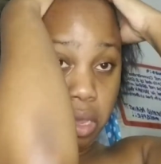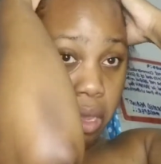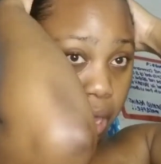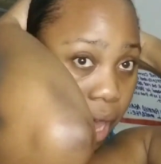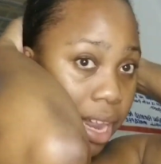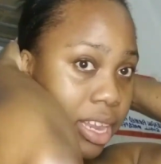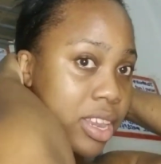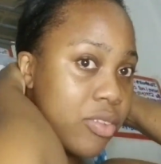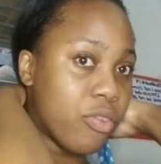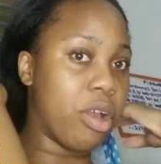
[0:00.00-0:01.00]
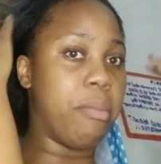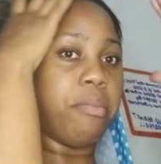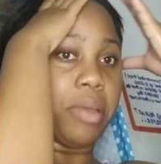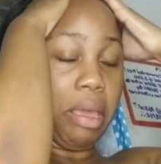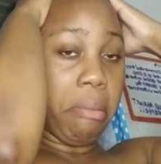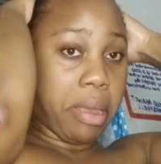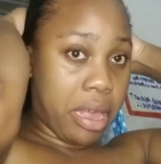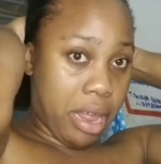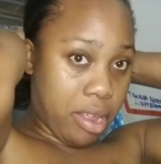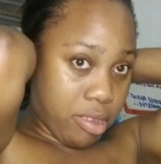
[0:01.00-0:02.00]
get from
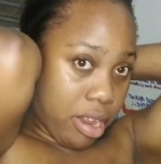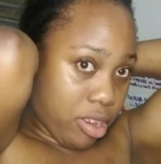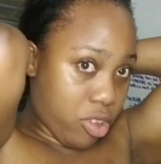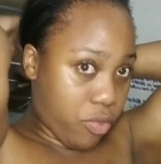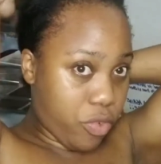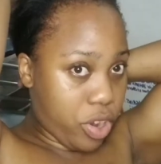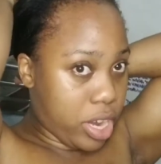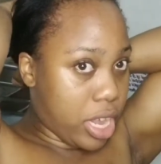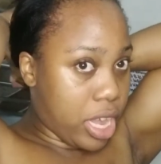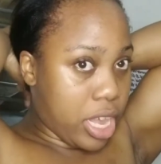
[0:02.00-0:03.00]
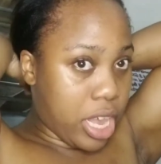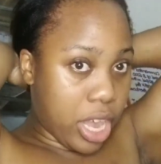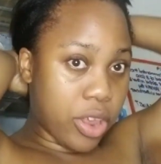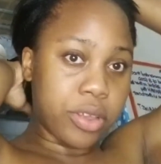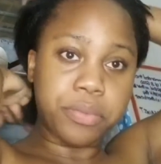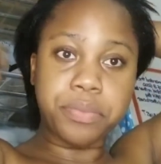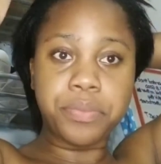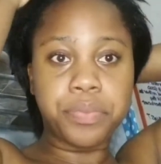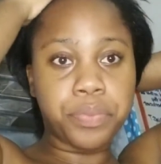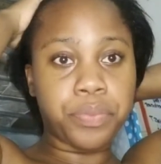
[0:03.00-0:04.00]
chemicals and so forth you know
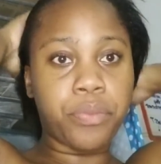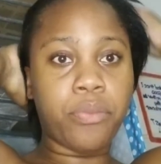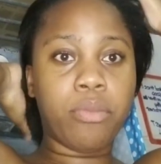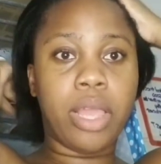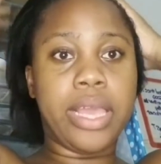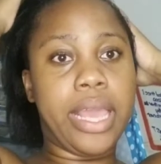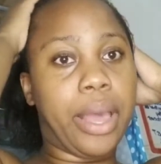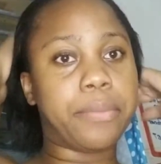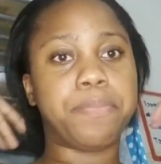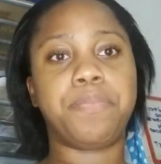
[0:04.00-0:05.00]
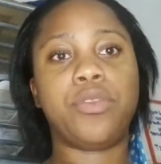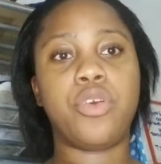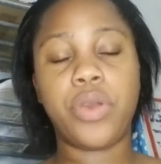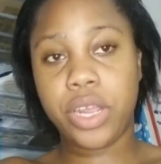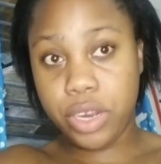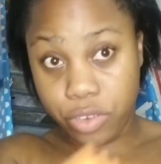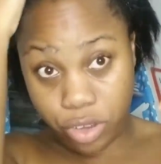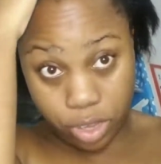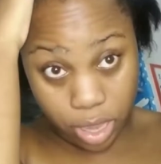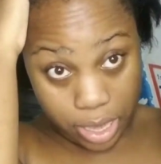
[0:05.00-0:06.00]
yeah so we're gonna
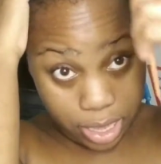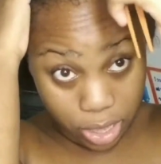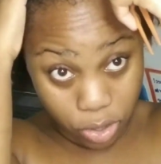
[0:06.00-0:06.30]
just continue